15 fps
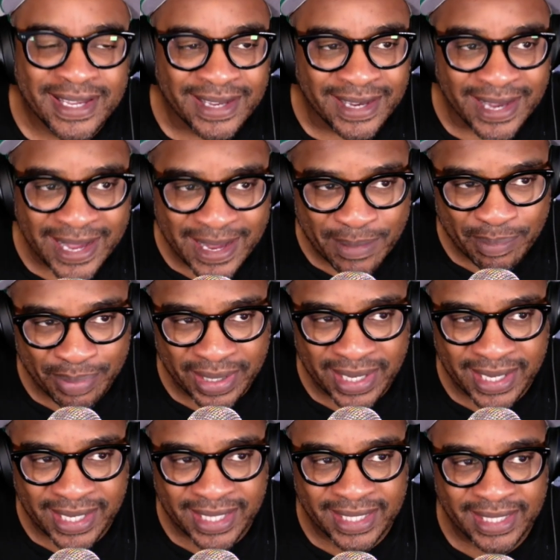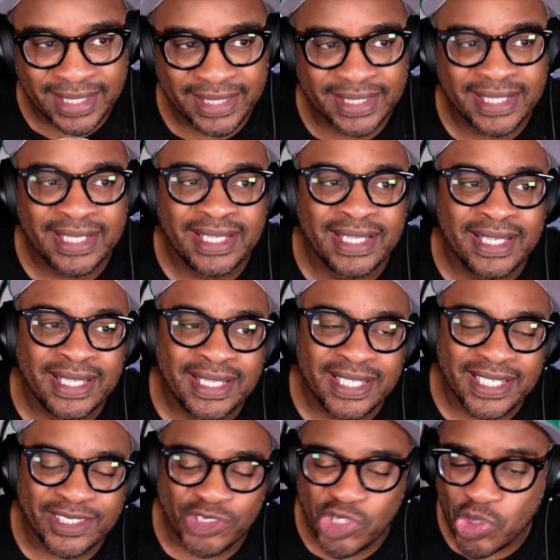Combine
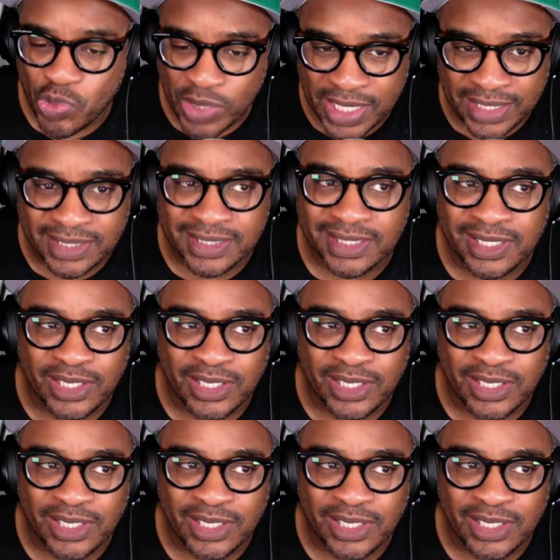in 2 weeks.